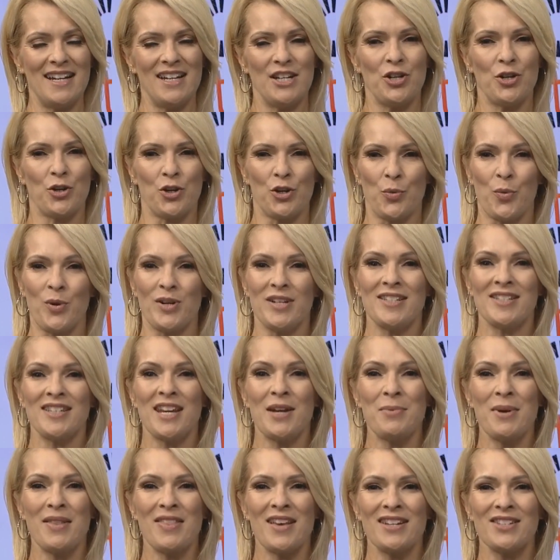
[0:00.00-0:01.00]
You're going to want to
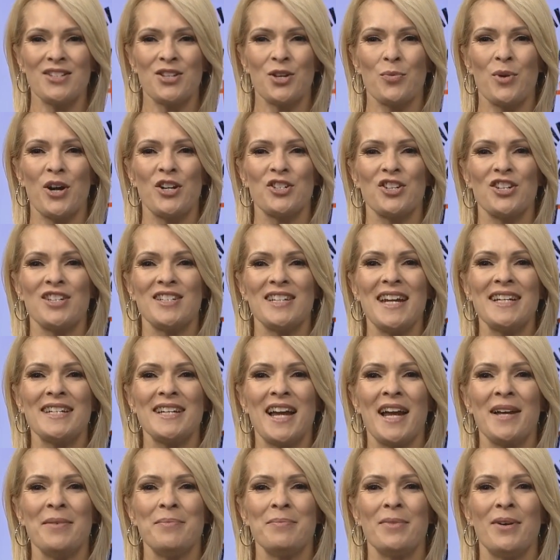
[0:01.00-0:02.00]
stay with us. You're watching
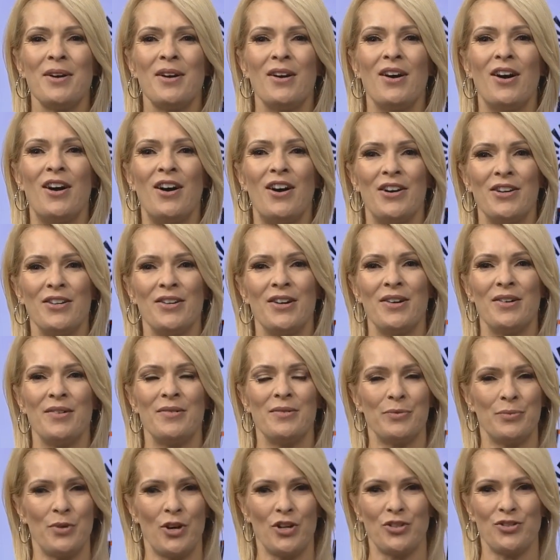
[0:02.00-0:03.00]
Daytime on
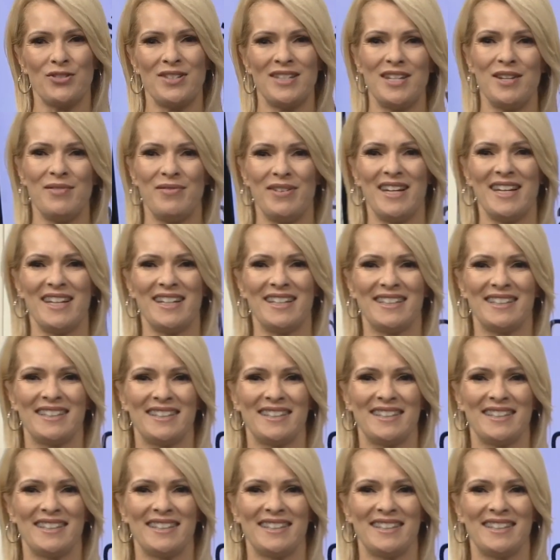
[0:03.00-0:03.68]
Rogers TV.